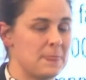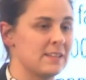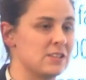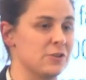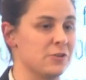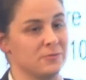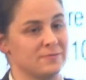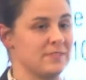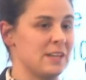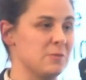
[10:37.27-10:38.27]
So
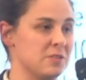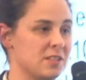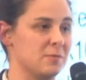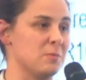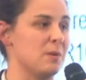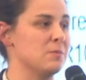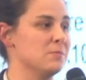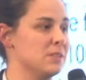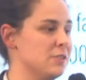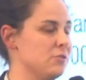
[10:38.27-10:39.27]
now we're sitting with a problem.
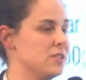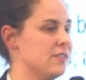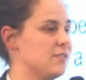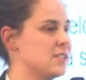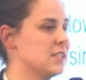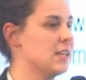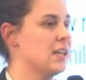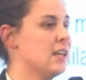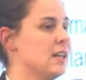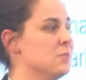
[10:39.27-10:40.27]
There's a huge deficit.
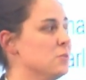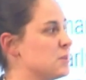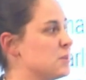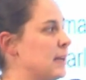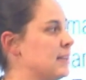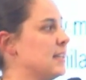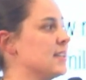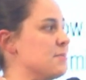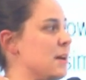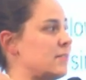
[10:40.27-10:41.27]
The municipality
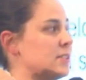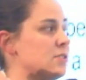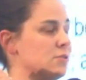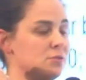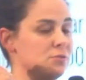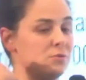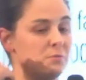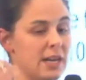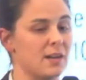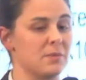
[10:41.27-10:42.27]
ends up having to
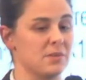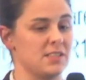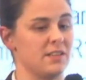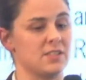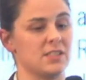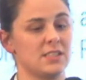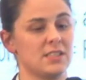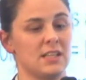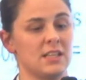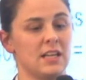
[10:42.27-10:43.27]
make up this deficit.
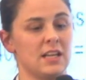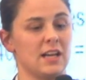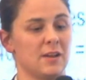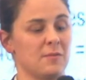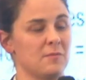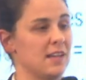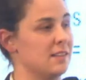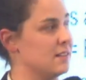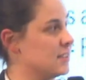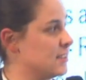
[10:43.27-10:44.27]

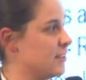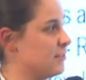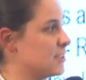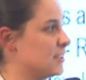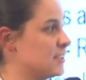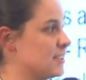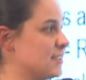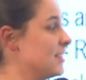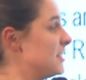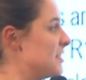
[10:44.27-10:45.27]
And this deficit
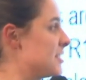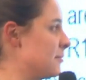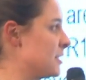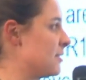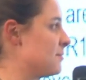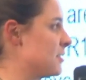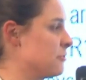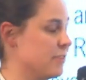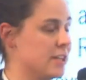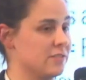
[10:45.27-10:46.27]
is sometimes in the
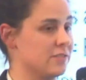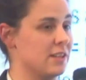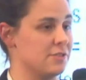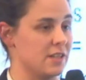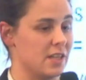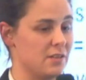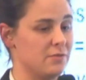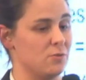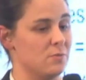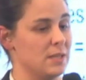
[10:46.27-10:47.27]
range of
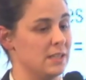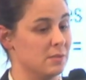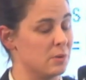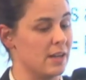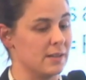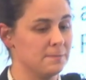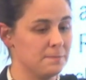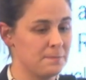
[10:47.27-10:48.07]
184 million per annum.